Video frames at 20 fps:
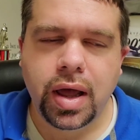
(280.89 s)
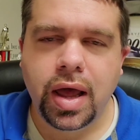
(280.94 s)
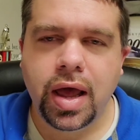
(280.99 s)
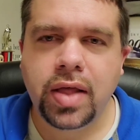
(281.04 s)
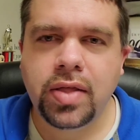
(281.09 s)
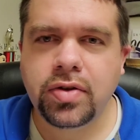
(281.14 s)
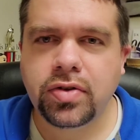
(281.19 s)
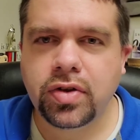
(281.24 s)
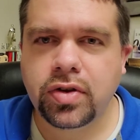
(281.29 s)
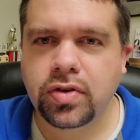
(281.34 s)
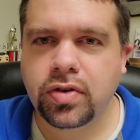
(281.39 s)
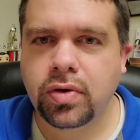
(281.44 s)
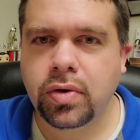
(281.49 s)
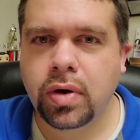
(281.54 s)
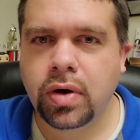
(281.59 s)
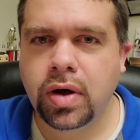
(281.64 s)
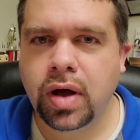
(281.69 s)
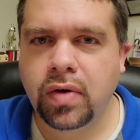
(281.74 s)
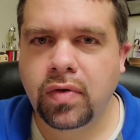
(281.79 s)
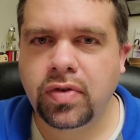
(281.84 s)
And there's also
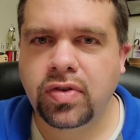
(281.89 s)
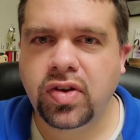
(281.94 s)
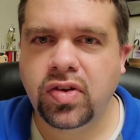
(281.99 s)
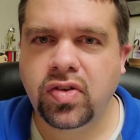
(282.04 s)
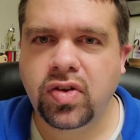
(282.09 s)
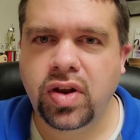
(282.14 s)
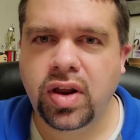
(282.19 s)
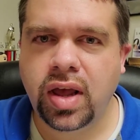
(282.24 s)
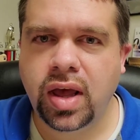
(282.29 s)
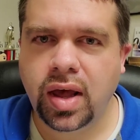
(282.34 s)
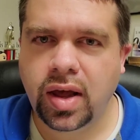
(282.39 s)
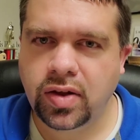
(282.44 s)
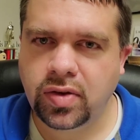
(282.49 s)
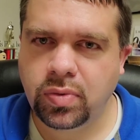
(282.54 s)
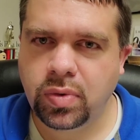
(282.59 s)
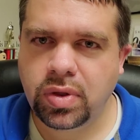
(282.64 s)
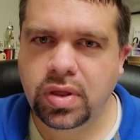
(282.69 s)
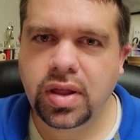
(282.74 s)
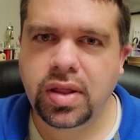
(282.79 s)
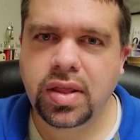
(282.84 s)
a conversation he has
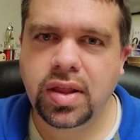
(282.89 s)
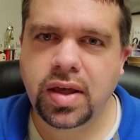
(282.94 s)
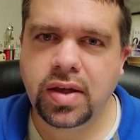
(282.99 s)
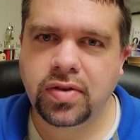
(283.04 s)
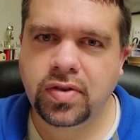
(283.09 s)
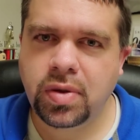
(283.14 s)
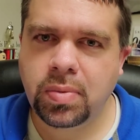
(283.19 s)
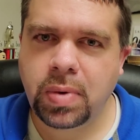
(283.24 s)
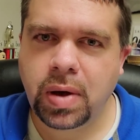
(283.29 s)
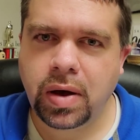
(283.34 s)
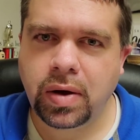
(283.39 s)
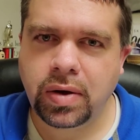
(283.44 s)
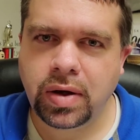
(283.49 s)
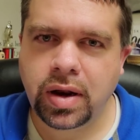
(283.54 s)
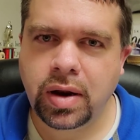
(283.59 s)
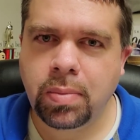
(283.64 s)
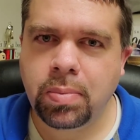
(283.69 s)
within this about,